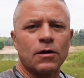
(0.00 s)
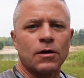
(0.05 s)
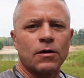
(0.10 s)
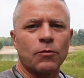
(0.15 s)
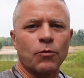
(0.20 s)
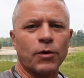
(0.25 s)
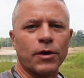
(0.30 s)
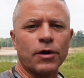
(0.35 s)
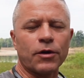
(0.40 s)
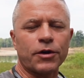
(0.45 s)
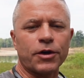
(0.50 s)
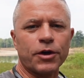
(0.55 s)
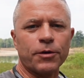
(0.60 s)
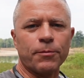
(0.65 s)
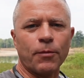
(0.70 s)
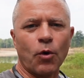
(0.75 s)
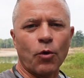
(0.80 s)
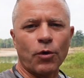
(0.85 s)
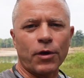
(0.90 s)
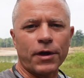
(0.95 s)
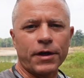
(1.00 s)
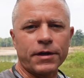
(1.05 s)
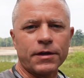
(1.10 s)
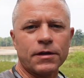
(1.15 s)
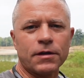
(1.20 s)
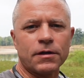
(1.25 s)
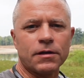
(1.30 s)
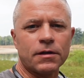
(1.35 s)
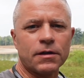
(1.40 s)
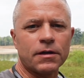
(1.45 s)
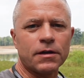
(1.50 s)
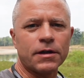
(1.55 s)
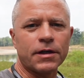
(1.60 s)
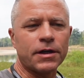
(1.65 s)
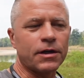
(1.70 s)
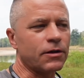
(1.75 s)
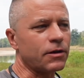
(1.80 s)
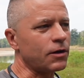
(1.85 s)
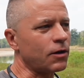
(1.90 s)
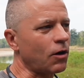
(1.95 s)
Well, good morning
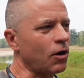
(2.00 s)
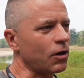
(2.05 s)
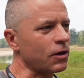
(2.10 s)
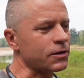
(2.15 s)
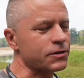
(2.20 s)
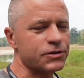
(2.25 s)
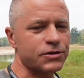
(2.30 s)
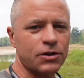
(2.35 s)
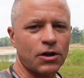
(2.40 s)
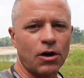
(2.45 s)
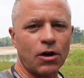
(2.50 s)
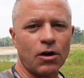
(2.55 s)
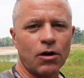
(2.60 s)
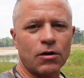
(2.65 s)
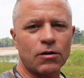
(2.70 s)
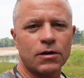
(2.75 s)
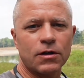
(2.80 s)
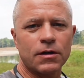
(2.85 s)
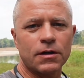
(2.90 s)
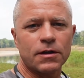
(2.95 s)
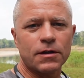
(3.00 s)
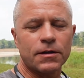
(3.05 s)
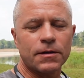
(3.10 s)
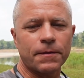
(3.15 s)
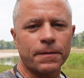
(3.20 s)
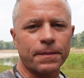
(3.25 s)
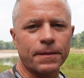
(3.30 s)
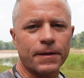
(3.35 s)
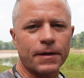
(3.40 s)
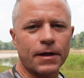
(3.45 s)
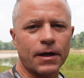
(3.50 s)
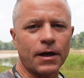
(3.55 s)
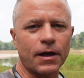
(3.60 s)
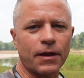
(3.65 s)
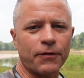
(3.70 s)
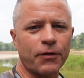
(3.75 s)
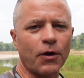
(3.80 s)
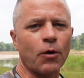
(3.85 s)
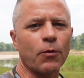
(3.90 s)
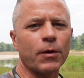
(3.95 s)
here in Arkansas. I
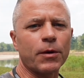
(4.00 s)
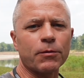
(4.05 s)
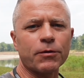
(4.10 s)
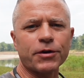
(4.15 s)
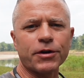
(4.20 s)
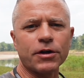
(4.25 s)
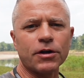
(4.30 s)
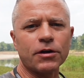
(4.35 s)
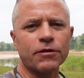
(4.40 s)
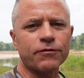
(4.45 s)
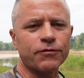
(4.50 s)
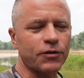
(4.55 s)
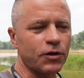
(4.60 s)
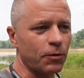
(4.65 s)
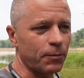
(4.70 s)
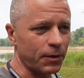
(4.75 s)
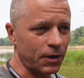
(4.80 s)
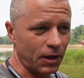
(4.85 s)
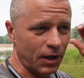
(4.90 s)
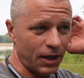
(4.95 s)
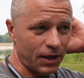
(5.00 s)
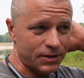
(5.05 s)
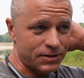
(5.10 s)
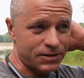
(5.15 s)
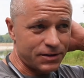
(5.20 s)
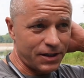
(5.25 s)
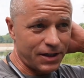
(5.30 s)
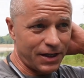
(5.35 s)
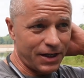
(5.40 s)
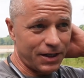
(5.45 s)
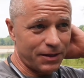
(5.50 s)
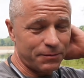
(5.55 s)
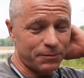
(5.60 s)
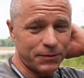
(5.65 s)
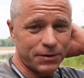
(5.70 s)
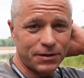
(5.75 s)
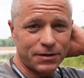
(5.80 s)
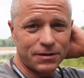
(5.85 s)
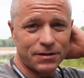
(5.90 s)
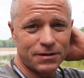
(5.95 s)
thought we were done filming last night,
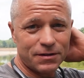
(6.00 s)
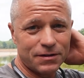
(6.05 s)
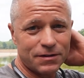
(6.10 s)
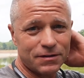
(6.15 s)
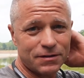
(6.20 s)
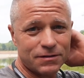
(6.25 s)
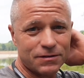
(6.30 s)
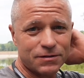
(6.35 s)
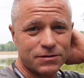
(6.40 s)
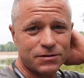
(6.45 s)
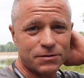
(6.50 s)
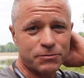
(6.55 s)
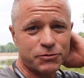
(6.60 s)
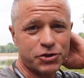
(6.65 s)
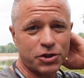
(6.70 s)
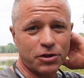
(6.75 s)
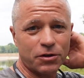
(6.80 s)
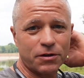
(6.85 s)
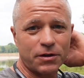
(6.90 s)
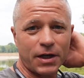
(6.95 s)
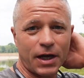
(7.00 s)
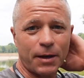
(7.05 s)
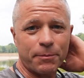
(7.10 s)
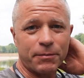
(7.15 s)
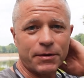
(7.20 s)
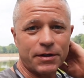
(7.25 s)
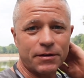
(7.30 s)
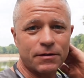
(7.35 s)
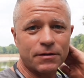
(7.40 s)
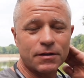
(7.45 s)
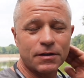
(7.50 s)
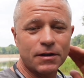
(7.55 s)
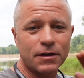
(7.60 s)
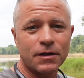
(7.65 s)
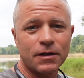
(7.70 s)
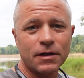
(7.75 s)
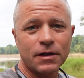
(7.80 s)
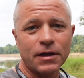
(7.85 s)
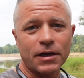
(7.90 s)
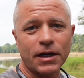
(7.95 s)
but some junk happened
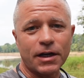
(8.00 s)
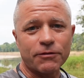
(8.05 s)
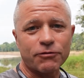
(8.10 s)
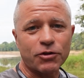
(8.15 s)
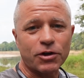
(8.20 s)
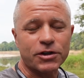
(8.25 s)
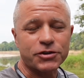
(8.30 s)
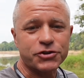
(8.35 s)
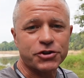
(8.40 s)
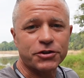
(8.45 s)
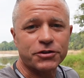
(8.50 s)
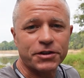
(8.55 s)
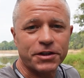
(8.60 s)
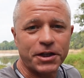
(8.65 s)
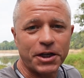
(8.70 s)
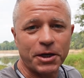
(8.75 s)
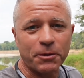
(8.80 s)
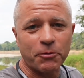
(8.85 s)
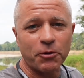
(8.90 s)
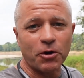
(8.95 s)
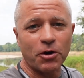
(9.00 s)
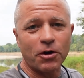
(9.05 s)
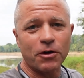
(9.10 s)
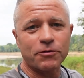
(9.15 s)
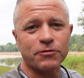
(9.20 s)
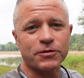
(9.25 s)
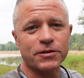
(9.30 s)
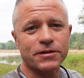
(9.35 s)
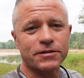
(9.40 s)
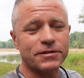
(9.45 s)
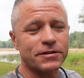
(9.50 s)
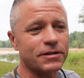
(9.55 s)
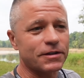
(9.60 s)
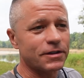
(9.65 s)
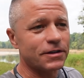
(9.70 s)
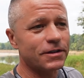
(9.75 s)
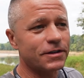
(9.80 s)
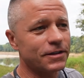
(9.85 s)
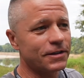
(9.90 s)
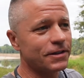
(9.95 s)
after I shut the camera off
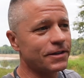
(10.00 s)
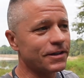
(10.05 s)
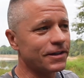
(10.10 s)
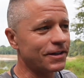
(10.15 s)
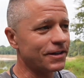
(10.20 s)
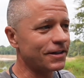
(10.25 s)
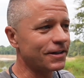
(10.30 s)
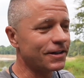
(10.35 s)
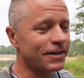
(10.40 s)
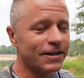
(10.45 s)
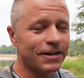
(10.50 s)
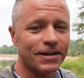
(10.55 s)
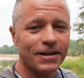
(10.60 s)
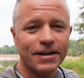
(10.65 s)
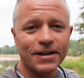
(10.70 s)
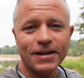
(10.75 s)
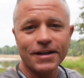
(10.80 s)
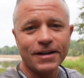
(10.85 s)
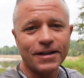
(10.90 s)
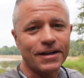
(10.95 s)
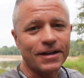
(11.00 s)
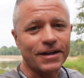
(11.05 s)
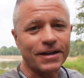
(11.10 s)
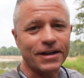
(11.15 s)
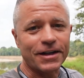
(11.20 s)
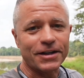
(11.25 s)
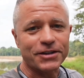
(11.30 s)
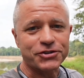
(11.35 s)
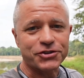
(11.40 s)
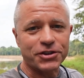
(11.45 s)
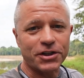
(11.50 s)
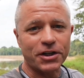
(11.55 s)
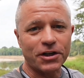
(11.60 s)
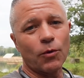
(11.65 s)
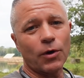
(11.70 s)
that I gotta share.